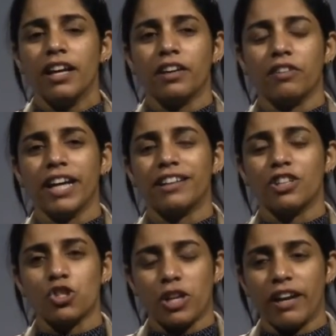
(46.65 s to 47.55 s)
create
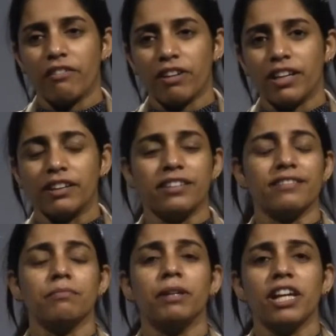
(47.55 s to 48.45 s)
the sharing, the
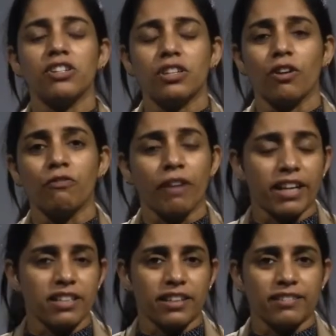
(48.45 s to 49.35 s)
dissemination of
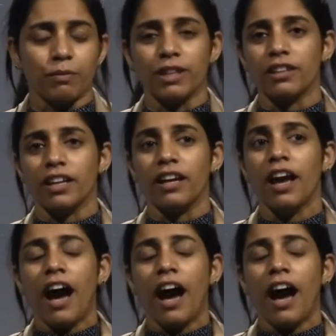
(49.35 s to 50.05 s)
findings with